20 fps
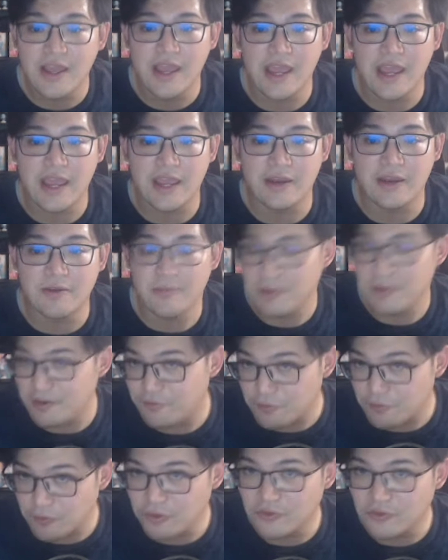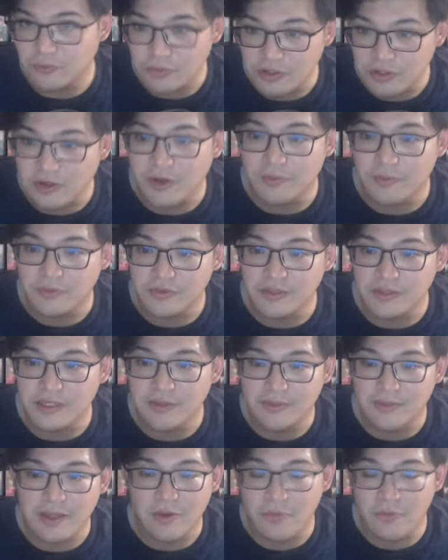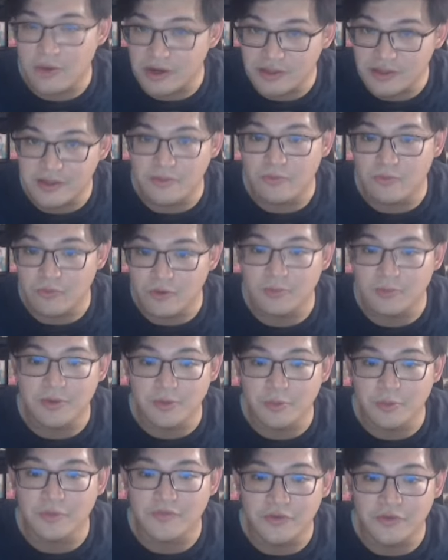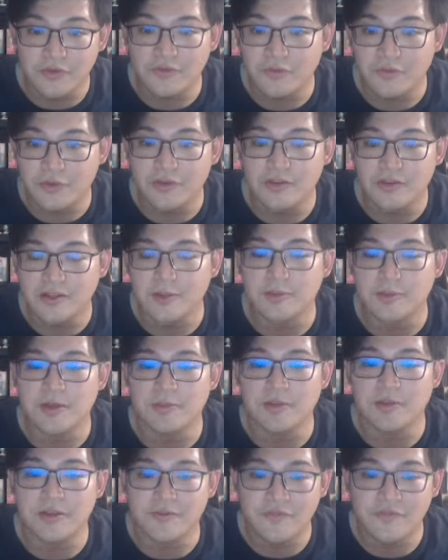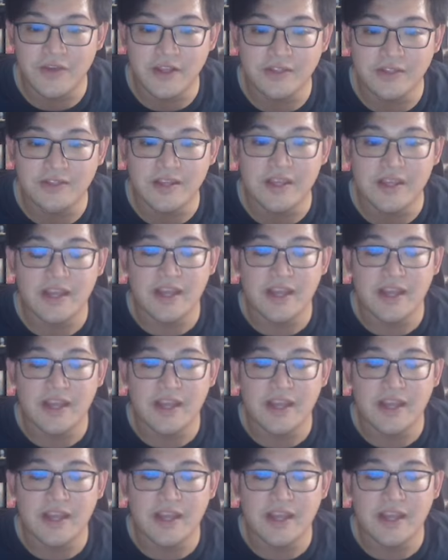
and of course, we all believe that one of them will be revealed for this upcoming event.